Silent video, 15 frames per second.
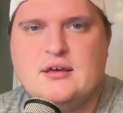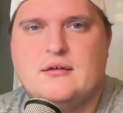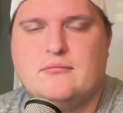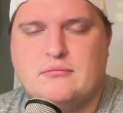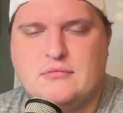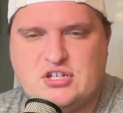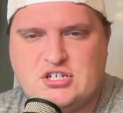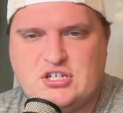
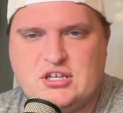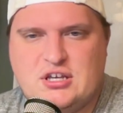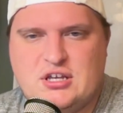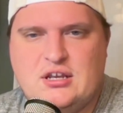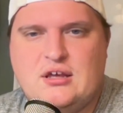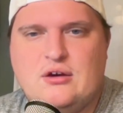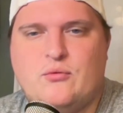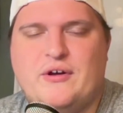
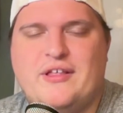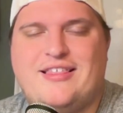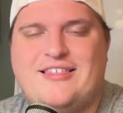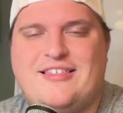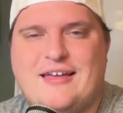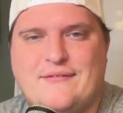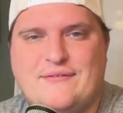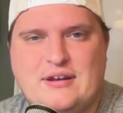Michigan went
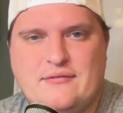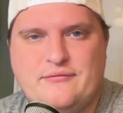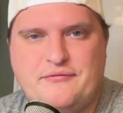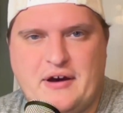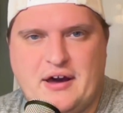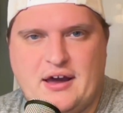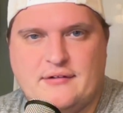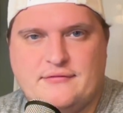
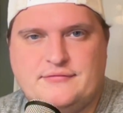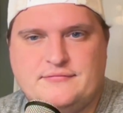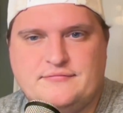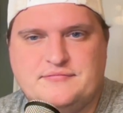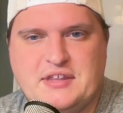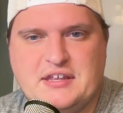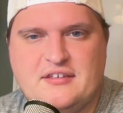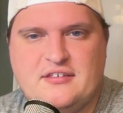7-5
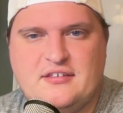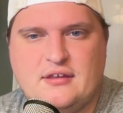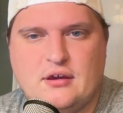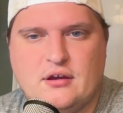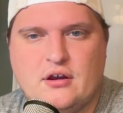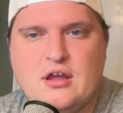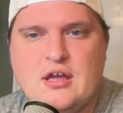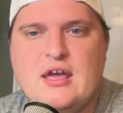this
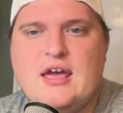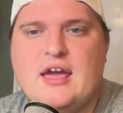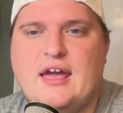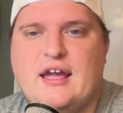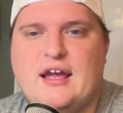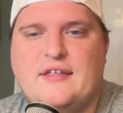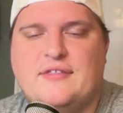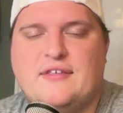year,
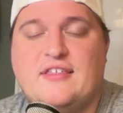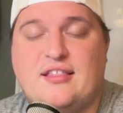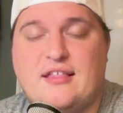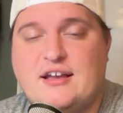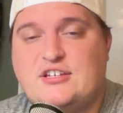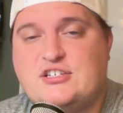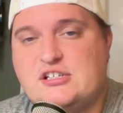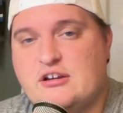and this
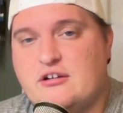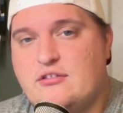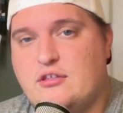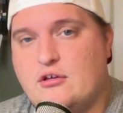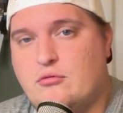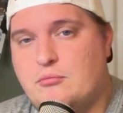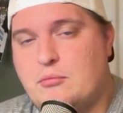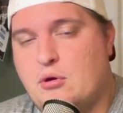next year
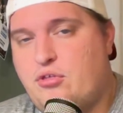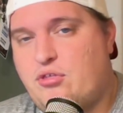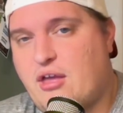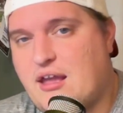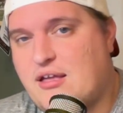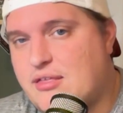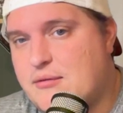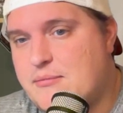they'll most
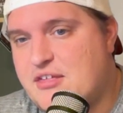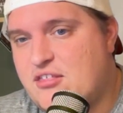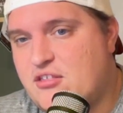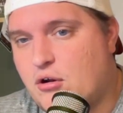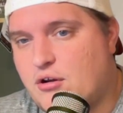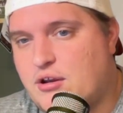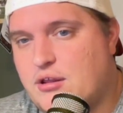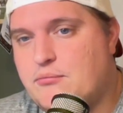likely be
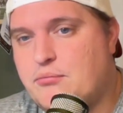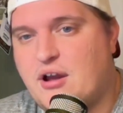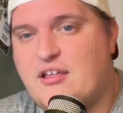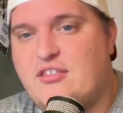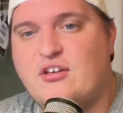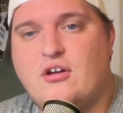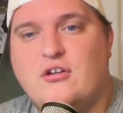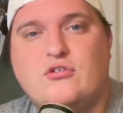starting
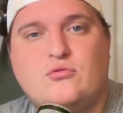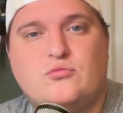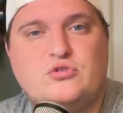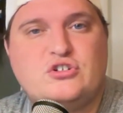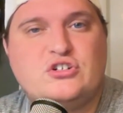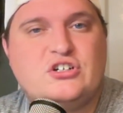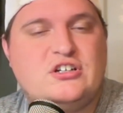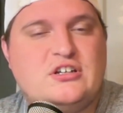Bryce
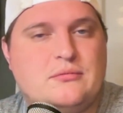Underwood.